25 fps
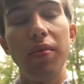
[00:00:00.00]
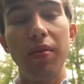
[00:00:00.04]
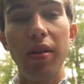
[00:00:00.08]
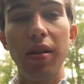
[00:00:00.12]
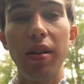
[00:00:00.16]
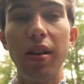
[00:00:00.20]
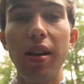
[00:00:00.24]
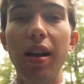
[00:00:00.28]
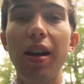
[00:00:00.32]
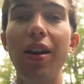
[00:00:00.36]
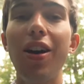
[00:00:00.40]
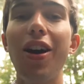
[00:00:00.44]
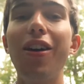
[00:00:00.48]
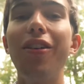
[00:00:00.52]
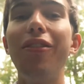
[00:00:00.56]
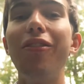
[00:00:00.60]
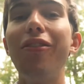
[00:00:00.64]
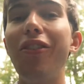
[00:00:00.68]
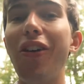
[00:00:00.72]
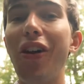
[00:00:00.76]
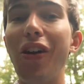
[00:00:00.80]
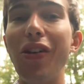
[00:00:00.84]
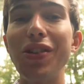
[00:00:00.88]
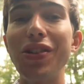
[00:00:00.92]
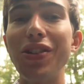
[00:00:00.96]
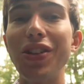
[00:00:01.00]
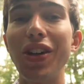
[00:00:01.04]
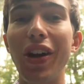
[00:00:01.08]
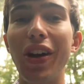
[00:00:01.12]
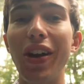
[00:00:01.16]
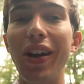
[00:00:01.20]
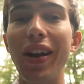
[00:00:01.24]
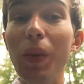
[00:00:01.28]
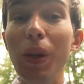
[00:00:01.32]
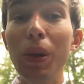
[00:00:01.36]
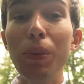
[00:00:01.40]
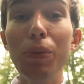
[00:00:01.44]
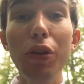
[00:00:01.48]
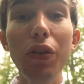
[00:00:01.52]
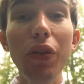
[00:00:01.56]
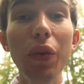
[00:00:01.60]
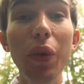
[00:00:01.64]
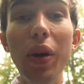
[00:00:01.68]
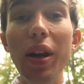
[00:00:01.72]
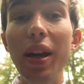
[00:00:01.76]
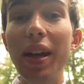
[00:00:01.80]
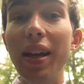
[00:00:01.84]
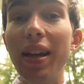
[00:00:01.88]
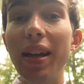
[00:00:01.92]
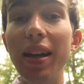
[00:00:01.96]
kick off fall starting? A perfect
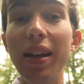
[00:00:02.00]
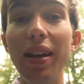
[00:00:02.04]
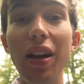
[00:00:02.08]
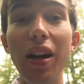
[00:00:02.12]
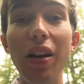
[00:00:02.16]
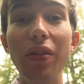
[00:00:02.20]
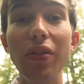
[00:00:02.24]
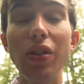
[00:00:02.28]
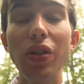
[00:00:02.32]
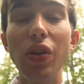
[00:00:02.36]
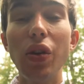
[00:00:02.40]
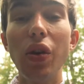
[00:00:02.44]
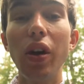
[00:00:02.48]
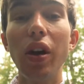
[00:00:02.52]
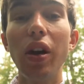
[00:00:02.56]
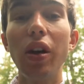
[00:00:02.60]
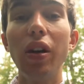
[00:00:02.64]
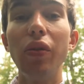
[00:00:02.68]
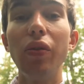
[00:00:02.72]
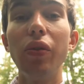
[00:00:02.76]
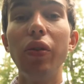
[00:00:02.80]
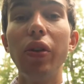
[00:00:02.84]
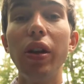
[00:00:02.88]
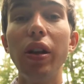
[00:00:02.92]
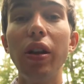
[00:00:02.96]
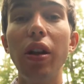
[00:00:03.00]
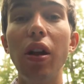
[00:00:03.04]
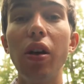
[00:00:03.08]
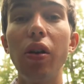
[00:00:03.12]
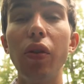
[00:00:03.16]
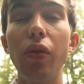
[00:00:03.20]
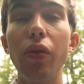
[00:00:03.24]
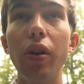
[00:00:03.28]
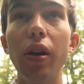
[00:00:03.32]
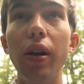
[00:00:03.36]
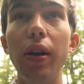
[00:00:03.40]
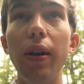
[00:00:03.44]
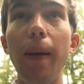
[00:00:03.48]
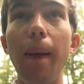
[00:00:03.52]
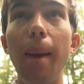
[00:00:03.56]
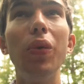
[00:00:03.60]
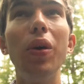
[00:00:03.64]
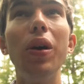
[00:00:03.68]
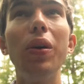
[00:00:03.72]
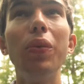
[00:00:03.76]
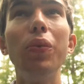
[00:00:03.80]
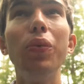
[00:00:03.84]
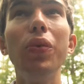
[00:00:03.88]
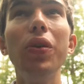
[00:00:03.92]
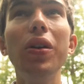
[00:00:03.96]
way to kick it off is going on a really long run.
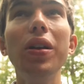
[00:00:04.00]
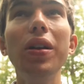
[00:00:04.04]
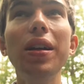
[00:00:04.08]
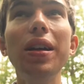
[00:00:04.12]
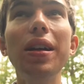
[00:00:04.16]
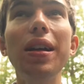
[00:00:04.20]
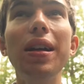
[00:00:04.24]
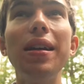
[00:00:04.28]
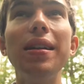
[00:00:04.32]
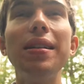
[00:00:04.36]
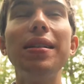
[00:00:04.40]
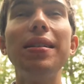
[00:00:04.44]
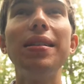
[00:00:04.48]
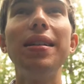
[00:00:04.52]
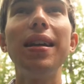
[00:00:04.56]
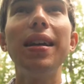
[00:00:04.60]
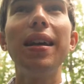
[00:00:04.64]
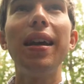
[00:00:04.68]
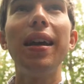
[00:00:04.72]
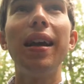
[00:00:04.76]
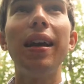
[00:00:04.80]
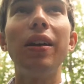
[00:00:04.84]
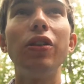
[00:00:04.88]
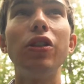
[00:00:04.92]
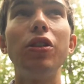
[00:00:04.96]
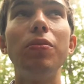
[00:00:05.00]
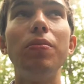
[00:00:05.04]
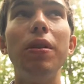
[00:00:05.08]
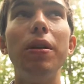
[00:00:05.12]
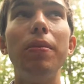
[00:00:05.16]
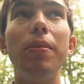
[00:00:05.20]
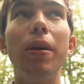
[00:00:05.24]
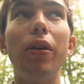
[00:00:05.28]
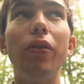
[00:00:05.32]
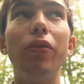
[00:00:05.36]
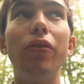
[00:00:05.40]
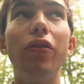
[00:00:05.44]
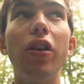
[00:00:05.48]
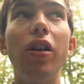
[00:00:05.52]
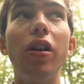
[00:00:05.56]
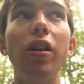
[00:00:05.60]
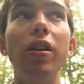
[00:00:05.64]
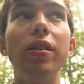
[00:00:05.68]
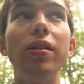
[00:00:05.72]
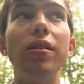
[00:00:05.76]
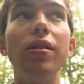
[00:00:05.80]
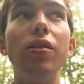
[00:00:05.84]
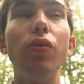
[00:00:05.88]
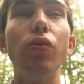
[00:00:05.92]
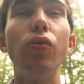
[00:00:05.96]
What really is sticking out to me about fall
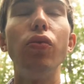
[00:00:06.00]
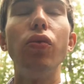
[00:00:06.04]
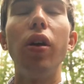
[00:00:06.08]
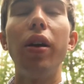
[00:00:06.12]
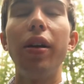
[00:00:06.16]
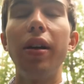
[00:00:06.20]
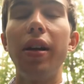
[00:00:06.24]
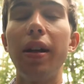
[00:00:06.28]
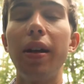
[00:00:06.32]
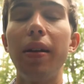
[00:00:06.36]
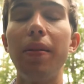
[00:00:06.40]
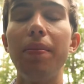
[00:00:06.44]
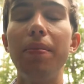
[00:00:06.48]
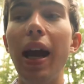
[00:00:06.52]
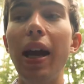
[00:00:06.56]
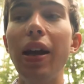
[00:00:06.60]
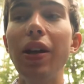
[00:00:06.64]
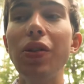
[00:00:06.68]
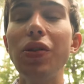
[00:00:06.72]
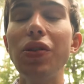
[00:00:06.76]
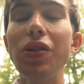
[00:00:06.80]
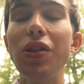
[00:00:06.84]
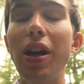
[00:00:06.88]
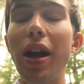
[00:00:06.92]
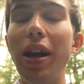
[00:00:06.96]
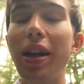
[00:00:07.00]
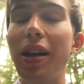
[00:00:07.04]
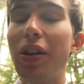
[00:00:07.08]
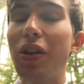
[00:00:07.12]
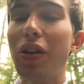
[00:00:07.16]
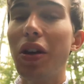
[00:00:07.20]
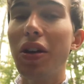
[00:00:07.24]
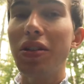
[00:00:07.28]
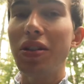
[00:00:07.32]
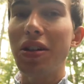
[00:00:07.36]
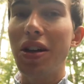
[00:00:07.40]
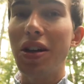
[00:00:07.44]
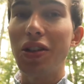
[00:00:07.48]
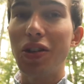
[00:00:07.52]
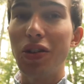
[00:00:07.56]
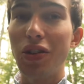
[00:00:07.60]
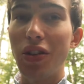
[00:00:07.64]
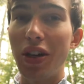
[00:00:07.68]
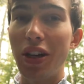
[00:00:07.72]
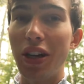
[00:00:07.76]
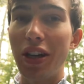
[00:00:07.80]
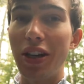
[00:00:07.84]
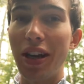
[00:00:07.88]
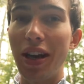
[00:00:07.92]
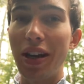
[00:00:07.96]
is running. I did cross
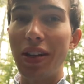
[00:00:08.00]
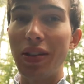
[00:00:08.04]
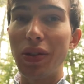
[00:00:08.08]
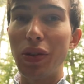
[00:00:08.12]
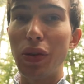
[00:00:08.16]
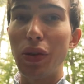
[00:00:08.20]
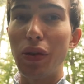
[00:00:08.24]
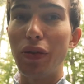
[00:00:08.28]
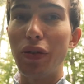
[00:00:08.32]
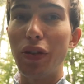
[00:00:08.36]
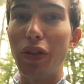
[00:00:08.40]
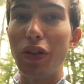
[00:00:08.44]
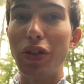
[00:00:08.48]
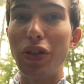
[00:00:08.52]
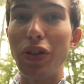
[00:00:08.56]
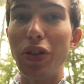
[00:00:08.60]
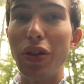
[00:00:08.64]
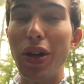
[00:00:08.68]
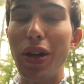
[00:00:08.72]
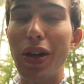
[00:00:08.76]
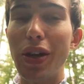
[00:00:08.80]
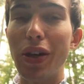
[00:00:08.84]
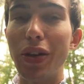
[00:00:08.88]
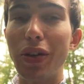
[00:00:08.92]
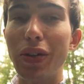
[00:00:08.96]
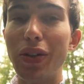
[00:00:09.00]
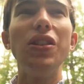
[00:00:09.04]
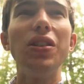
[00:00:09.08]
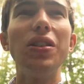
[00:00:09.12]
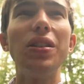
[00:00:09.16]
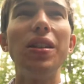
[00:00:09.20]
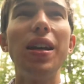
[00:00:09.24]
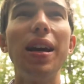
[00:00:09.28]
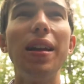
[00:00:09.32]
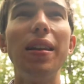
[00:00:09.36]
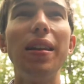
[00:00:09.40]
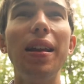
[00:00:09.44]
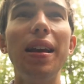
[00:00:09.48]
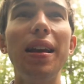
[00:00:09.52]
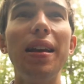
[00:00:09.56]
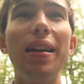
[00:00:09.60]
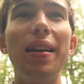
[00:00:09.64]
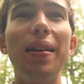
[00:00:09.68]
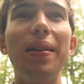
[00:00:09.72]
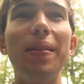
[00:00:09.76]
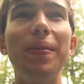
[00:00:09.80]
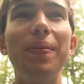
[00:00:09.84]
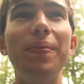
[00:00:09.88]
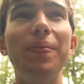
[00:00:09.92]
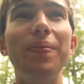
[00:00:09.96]
country in high school for 2 years. Just that,
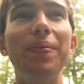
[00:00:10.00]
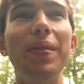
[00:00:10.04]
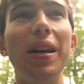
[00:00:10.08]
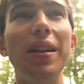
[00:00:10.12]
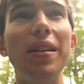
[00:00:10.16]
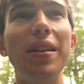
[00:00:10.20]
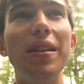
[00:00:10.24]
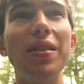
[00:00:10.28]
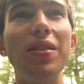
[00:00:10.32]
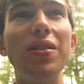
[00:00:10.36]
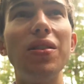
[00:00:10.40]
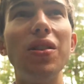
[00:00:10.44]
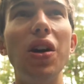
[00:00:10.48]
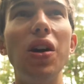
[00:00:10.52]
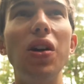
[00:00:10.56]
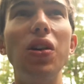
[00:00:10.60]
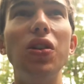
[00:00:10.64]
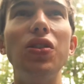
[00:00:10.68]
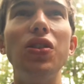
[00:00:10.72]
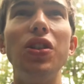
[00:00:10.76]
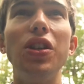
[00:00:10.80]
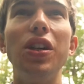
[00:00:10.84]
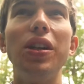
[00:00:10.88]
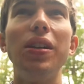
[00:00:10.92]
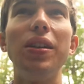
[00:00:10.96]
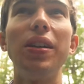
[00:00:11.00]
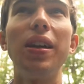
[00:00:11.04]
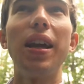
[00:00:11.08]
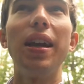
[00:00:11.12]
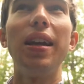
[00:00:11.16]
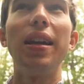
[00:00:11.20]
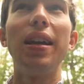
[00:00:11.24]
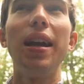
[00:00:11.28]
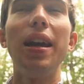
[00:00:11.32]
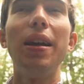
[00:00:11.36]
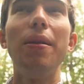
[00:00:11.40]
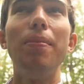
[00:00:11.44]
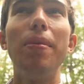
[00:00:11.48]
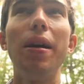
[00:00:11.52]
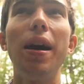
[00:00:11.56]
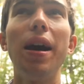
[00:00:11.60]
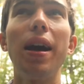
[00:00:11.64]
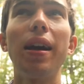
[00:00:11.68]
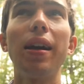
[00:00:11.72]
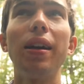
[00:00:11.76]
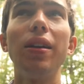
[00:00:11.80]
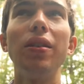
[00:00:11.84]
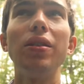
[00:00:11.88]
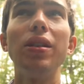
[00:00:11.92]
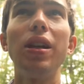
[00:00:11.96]
like, that nostalgia kind of came
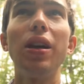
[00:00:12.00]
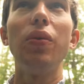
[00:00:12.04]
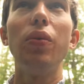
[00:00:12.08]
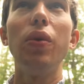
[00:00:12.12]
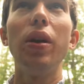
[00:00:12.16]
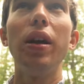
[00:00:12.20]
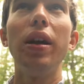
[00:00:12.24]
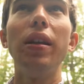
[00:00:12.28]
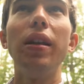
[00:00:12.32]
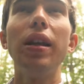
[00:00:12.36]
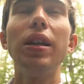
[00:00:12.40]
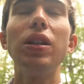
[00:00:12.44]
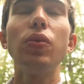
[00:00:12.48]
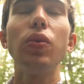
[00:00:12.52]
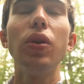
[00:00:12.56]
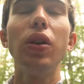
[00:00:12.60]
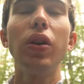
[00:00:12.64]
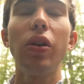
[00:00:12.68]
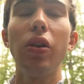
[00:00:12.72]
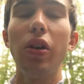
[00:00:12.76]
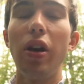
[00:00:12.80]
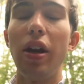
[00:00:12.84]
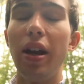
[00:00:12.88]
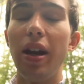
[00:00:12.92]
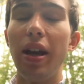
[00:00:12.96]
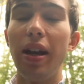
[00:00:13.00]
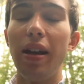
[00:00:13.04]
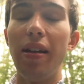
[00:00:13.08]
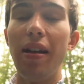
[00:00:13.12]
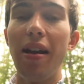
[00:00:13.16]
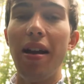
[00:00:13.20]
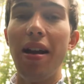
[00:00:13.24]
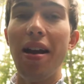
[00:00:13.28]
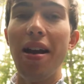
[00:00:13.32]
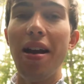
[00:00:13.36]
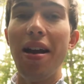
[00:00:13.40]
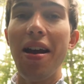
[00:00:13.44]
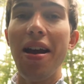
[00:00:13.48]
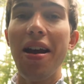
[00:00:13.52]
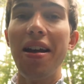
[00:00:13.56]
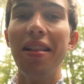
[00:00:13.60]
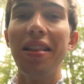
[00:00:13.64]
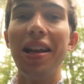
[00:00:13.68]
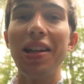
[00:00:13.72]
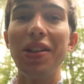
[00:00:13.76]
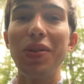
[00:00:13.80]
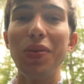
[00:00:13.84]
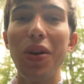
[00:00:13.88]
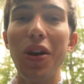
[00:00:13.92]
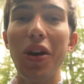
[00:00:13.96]
back, and I was wait, let's recreate it.
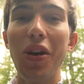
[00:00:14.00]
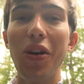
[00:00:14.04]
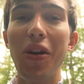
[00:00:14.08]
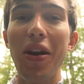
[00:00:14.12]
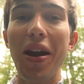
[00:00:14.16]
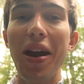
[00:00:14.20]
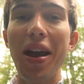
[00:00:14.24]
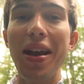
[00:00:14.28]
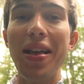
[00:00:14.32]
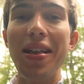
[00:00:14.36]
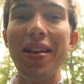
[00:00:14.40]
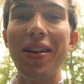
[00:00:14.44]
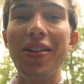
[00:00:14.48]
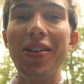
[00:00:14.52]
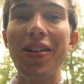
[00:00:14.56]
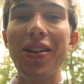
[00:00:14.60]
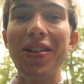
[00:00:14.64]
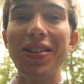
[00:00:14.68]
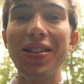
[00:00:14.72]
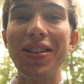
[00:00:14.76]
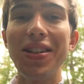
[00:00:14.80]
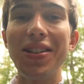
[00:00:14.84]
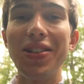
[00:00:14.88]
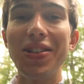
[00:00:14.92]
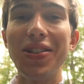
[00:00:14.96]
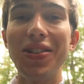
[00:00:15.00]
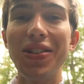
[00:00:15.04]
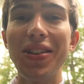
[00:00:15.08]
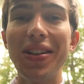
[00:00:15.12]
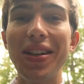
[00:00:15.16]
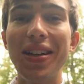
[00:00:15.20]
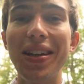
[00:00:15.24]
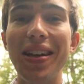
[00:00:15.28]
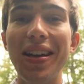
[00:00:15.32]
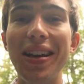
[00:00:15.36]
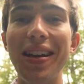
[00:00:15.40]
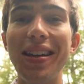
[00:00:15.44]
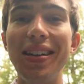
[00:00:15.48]
Let's recreate cross country,